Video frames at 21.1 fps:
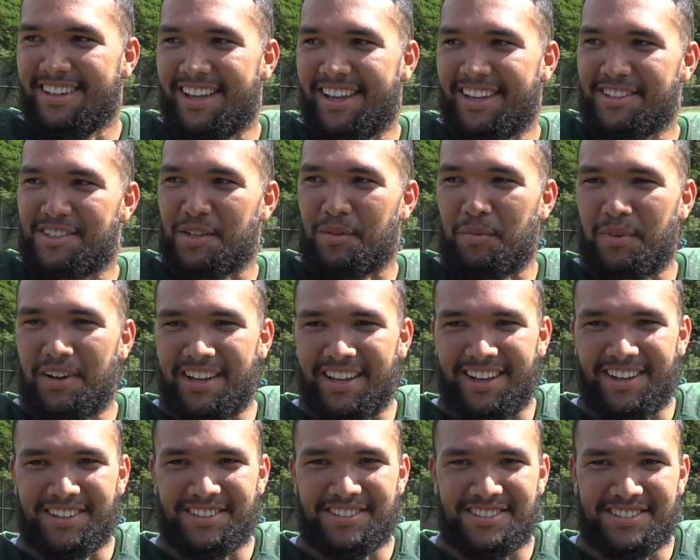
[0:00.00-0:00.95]
Hit
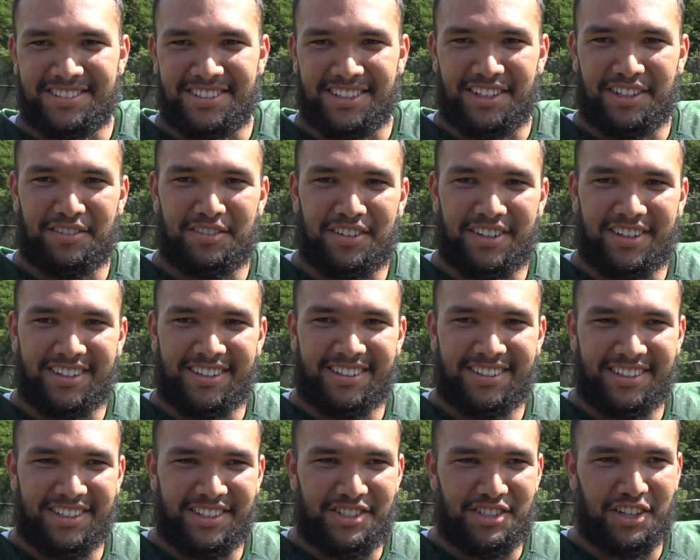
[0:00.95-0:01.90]
somebody else instead of
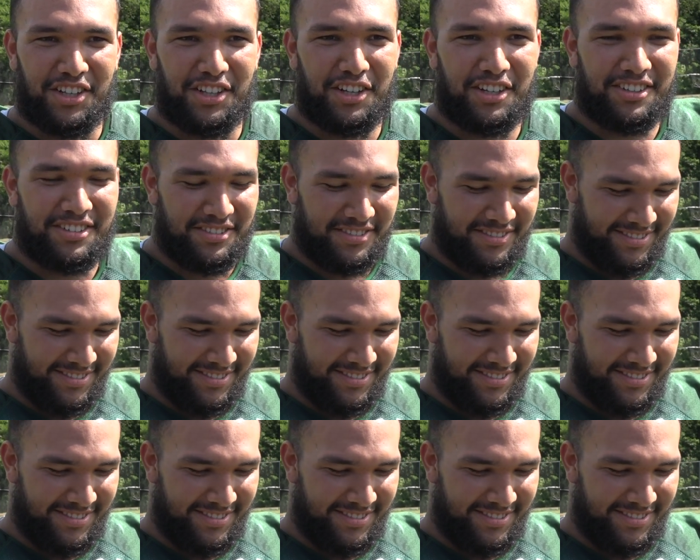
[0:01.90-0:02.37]
each other.